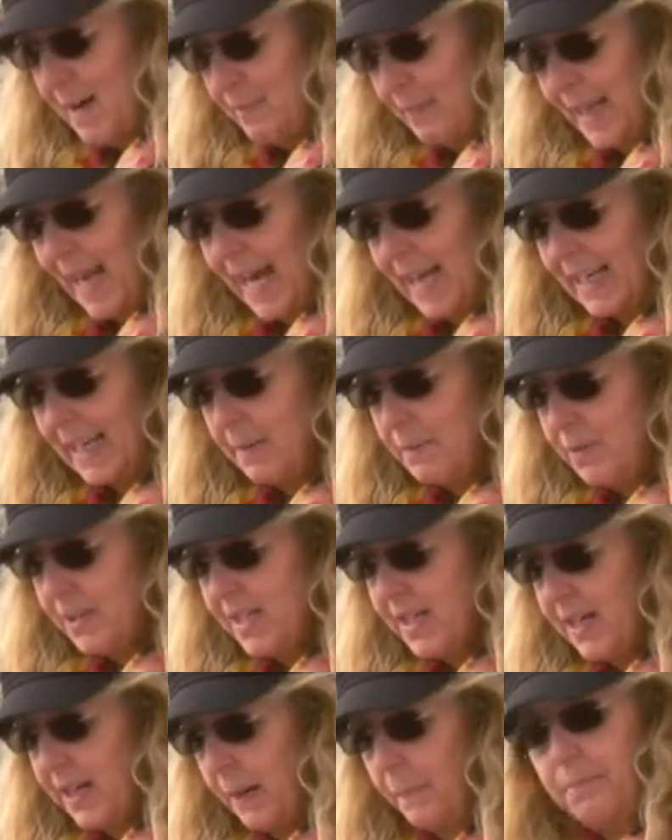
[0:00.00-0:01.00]
black
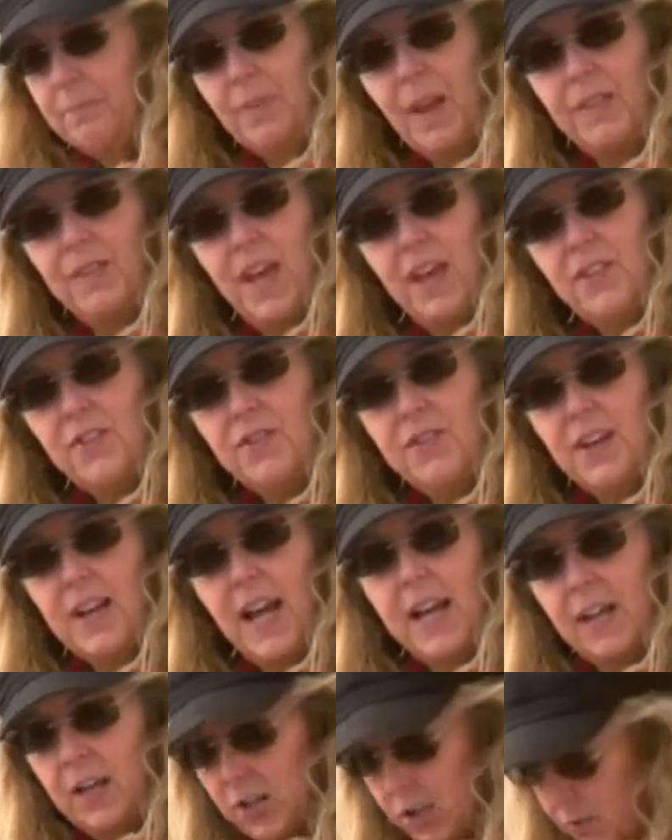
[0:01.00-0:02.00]
lipstick. The other thing
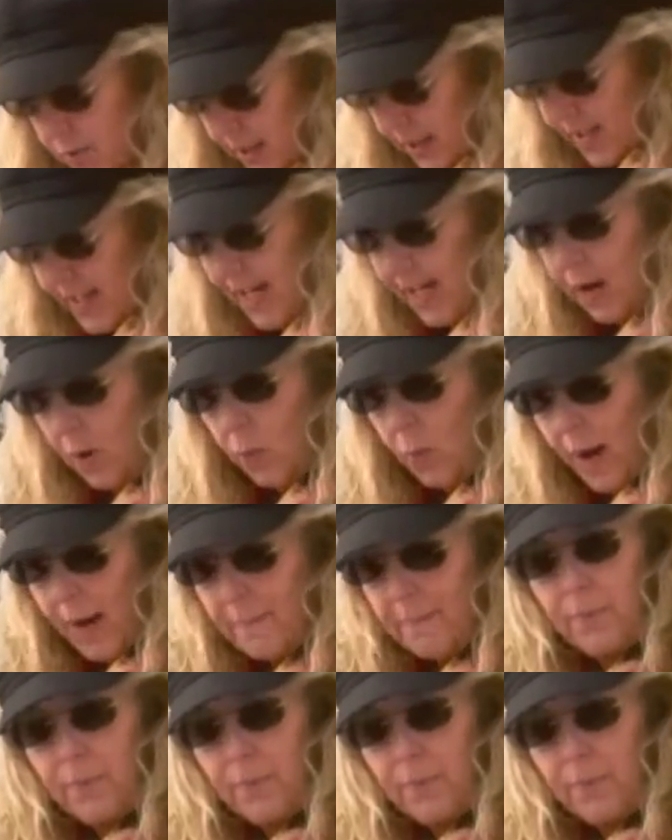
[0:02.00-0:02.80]
I can do is take a wet